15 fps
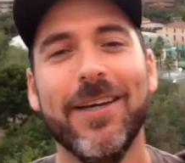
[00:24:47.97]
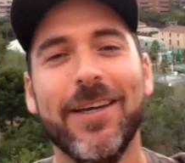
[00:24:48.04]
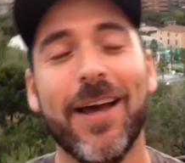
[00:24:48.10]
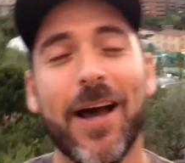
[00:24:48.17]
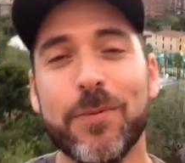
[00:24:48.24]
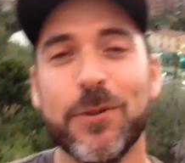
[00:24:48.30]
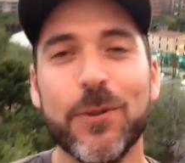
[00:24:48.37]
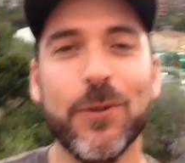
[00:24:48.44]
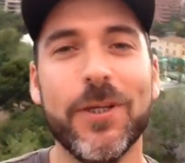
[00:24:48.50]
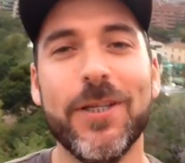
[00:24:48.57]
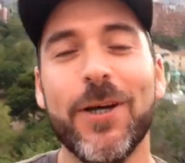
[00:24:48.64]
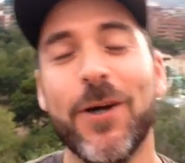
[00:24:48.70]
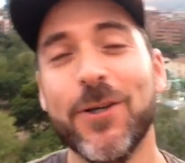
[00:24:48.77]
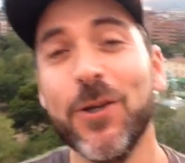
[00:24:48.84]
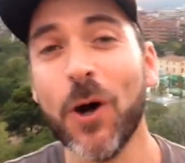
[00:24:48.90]
Absolutely
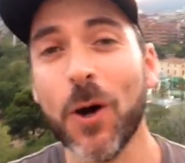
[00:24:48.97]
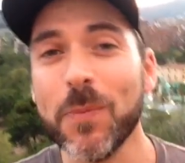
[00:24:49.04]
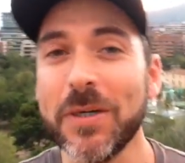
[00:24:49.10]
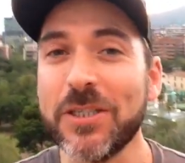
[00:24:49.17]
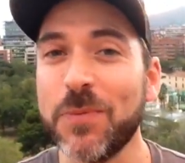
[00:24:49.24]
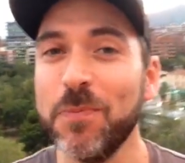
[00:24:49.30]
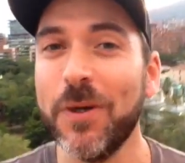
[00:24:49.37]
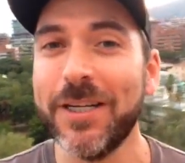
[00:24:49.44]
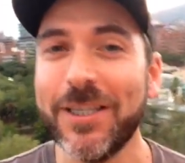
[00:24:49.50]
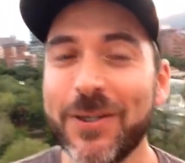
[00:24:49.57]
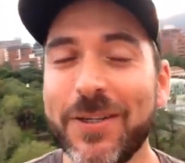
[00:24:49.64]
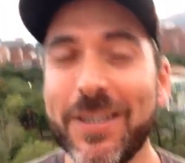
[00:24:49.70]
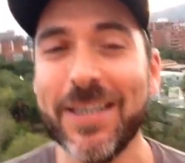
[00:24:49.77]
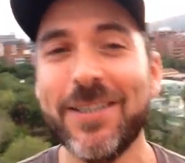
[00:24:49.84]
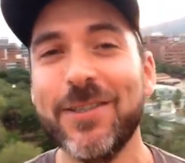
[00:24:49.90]
not. You know how much money you
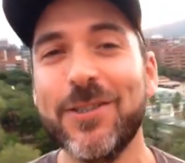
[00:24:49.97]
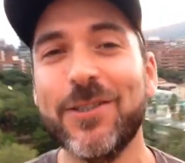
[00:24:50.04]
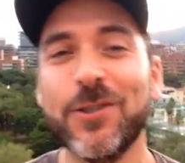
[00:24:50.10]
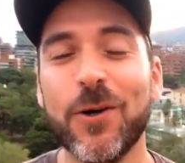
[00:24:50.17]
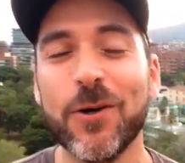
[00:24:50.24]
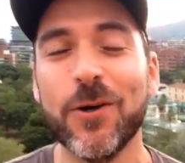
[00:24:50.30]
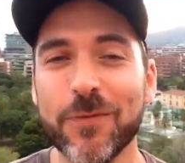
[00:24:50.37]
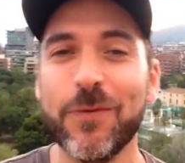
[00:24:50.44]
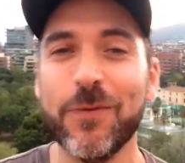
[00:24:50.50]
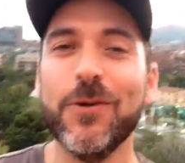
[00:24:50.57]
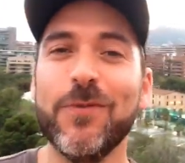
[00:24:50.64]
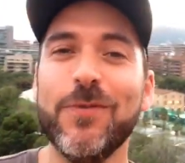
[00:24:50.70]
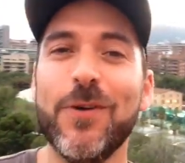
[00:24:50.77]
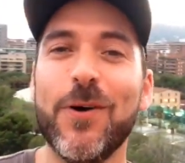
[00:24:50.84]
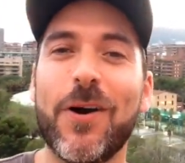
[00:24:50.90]
need to start a vote of
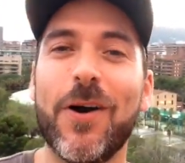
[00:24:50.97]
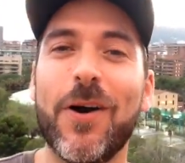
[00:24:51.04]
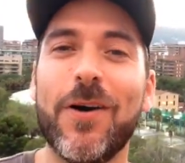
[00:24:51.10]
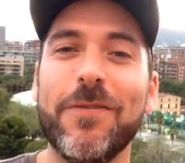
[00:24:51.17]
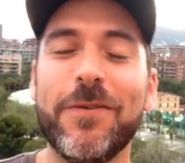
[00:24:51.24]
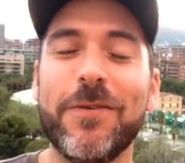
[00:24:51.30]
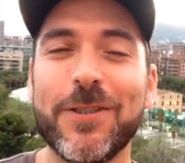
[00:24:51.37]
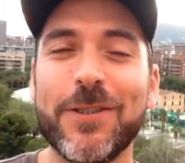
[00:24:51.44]
no confidence?